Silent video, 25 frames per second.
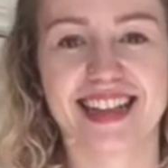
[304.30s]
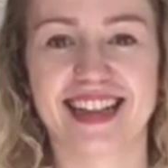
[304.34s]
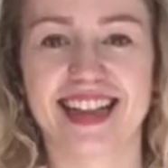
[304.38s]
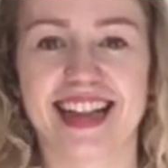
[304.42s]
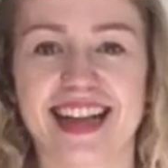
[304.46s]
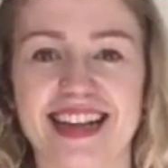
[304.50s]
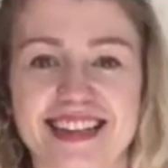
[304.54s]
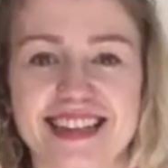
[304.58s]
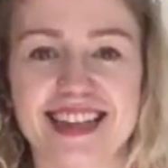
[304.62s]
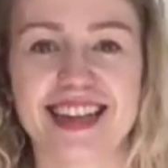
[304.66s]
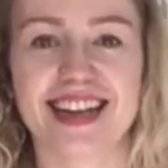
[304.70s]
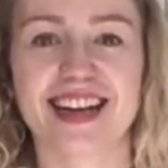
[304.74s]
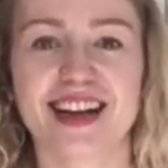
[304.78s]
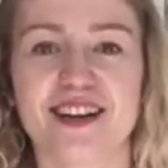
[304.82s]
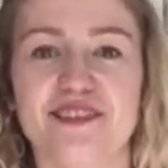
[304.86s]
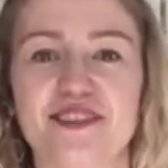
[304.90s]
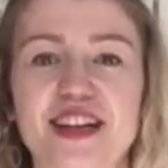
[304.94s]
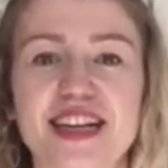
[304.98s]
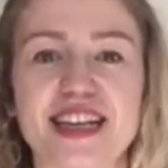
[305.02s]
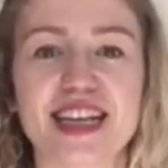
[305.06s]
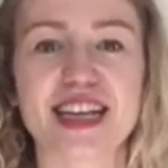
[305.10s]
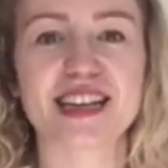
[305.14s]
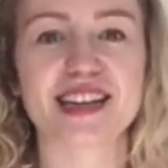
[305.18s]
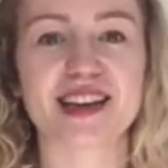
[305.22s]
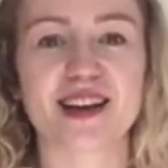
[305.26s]
That's it, lovely.
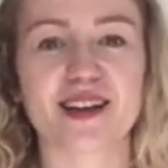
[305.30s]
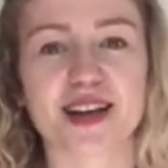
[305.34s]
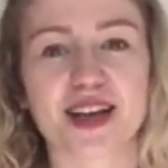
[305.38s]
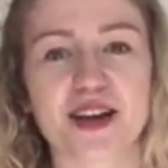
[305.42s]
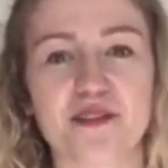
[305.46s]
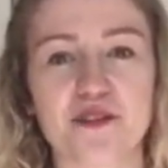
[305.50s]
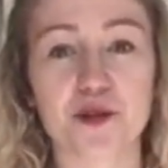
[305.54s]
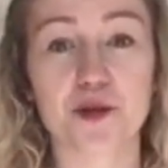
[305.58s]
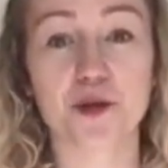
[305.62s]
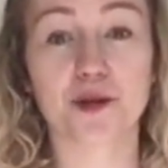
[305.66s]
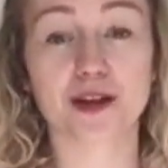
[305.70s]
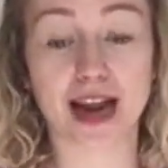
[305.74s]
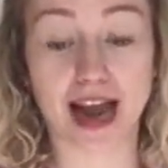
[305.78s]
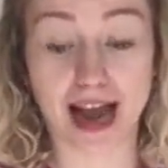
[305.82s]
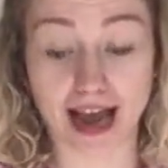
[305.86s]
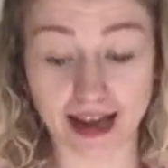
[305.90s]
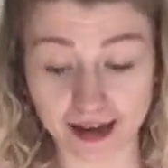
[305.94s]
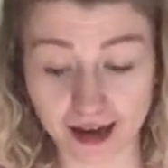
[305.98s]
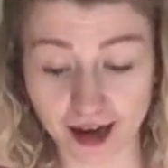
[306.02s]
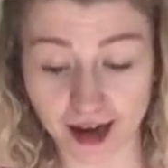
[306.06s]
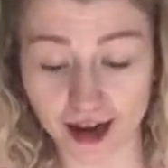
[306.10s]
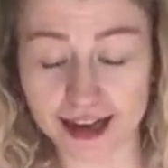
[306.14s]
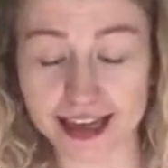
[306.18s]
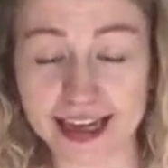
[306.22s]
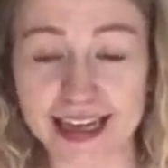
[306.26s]
Keep going, everyone. And
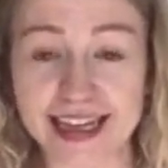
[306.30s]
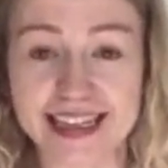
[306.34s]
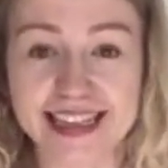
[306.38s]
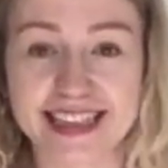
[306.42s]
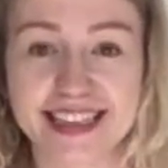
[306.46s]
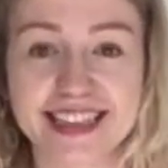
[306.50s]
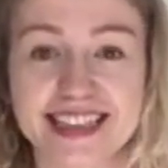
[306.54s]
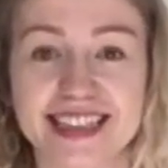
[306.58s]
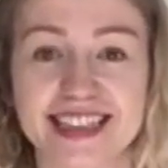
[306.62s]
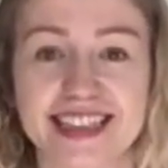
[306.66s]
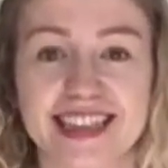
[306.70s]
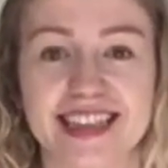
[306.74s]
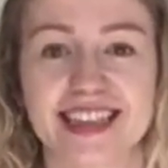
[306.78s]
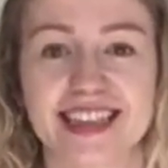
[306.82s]
our knees.